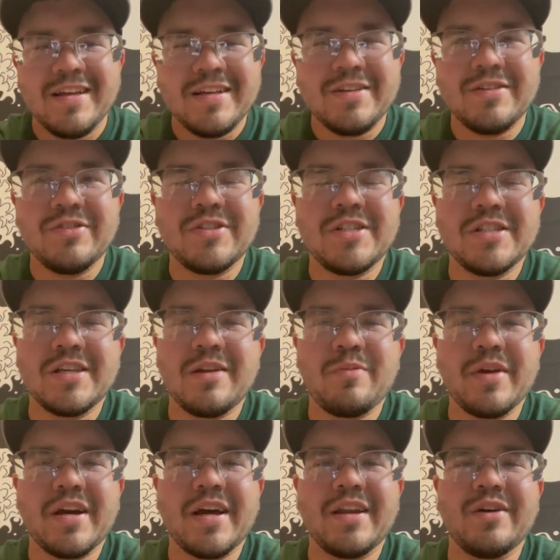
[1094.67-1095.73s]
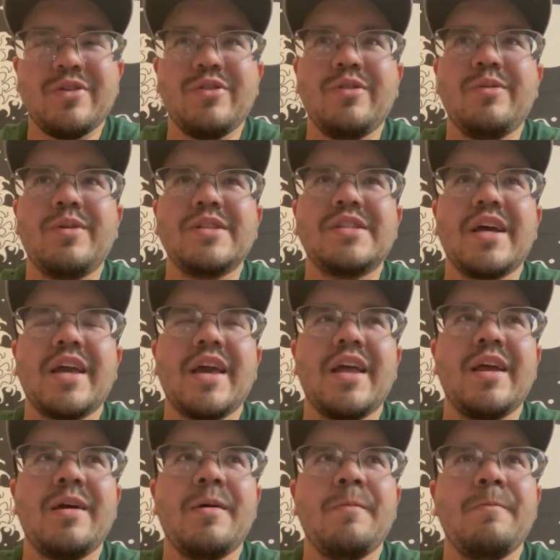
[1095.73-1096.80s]
Which is going to be kind of cool once I get
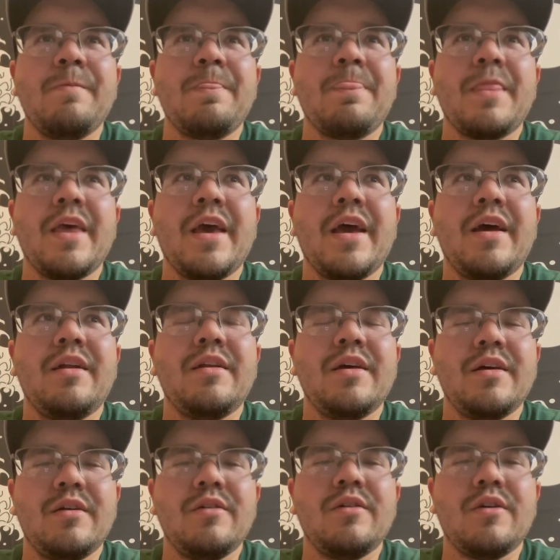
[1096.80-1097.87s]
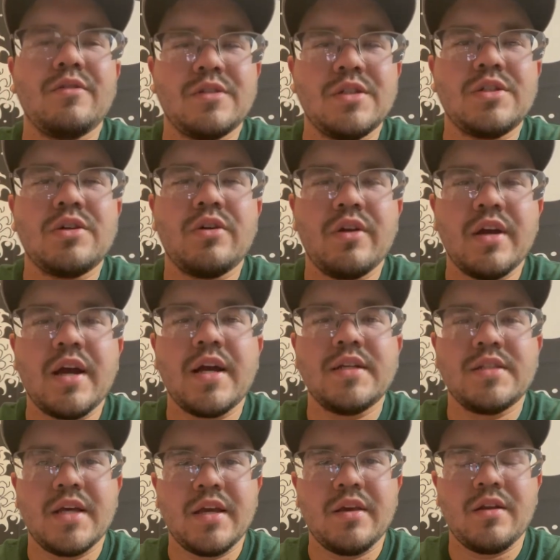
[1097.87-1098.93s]
it. And it'll go to show you guys
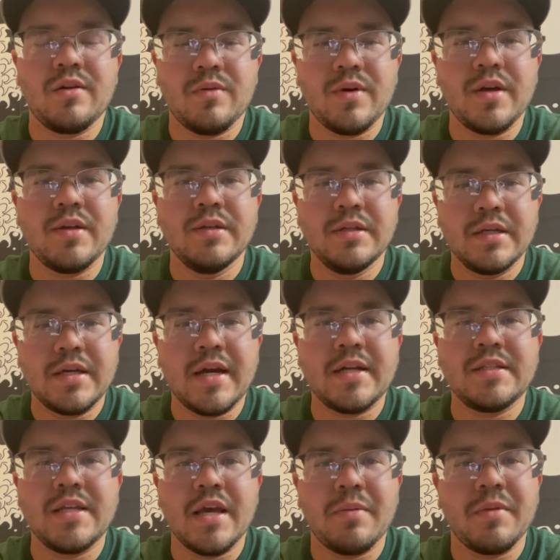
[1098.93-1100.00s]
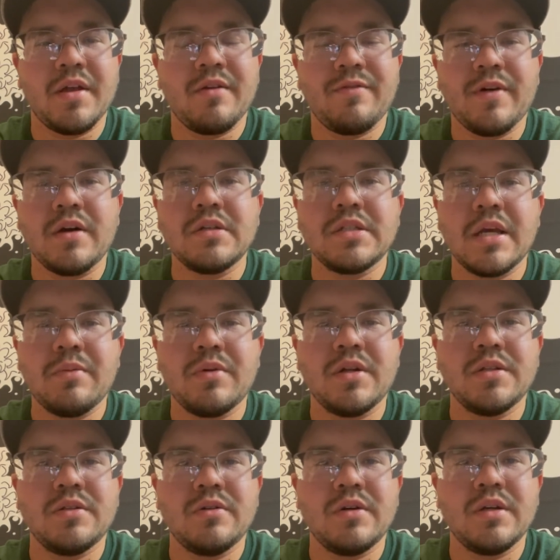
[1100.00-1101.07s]
that, you know what, God damn it, if I was able to
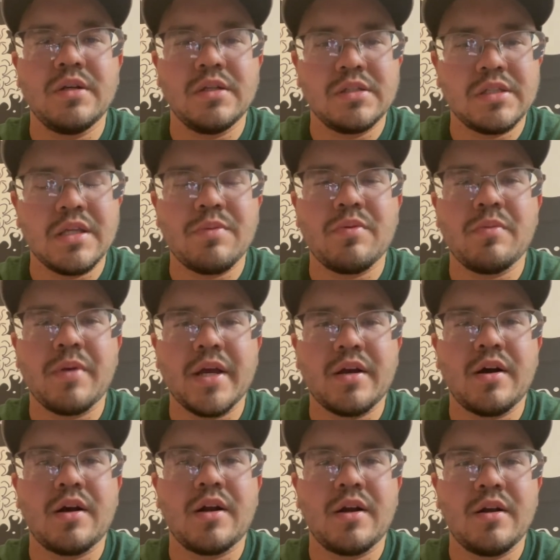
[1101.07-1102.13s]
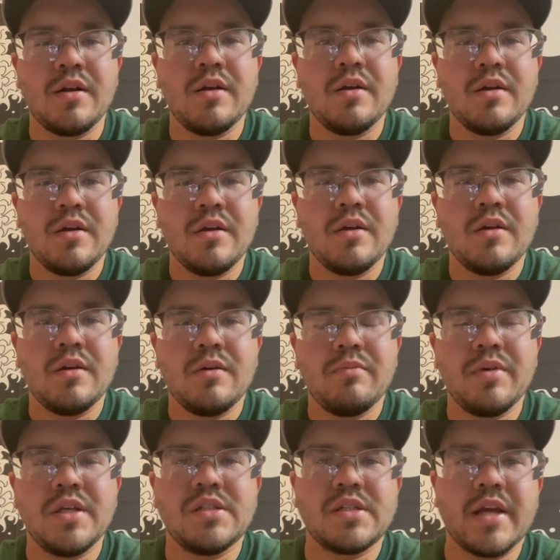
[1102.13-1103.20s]
do it, sleep in my car,
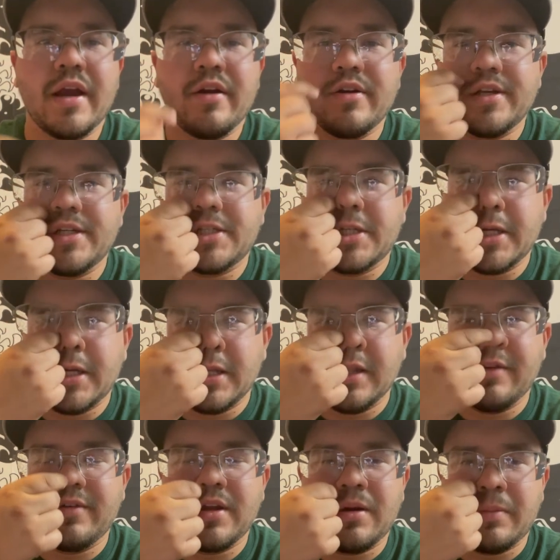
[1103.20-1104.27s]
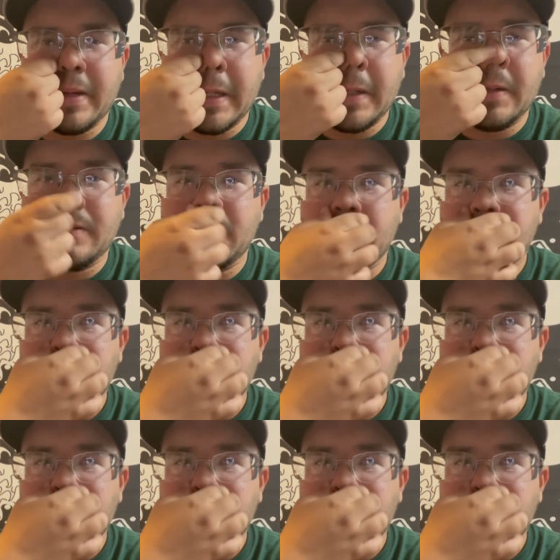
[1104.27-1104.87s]
be scared as shit living on my own,